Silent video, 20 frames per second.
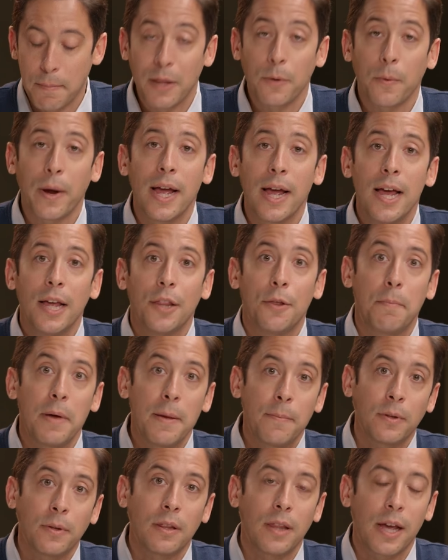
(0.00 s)
By the way, the
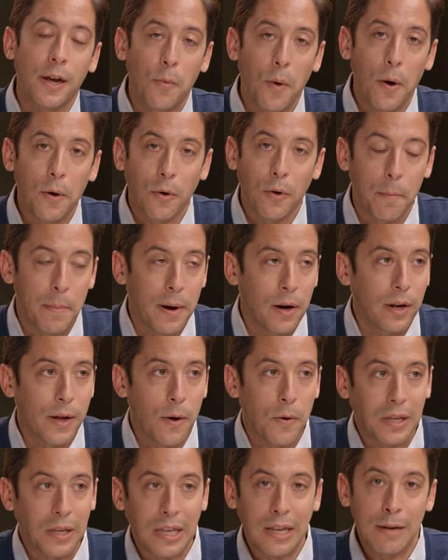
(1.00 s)
people that they quote are apparently
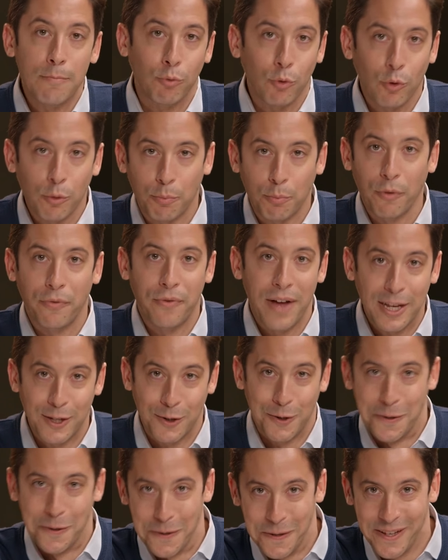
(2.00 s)
all liberal
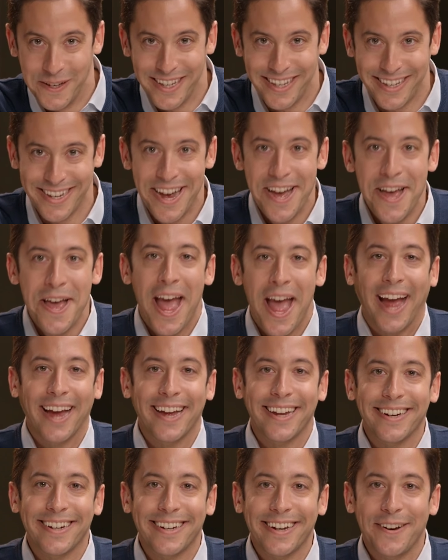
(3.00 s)
professors
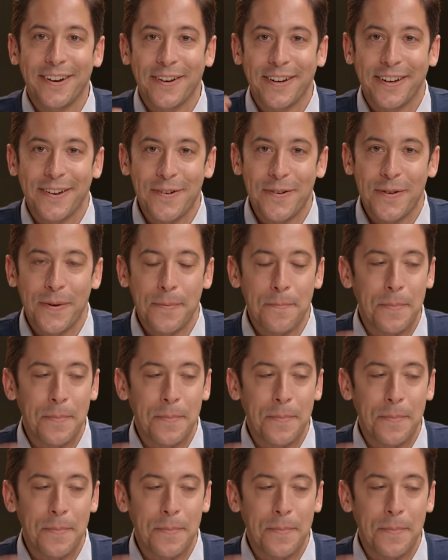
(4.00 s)
and uh, uh,